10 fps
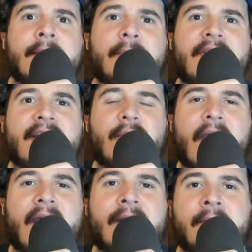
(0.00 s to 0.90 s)
But then you
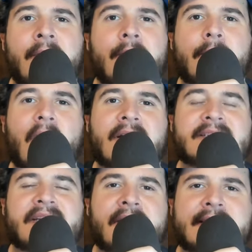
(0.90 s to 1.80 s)
had Marcus
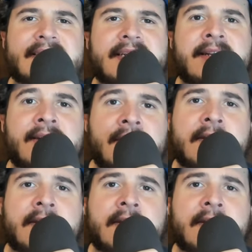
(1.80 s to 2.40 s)
Ericsson,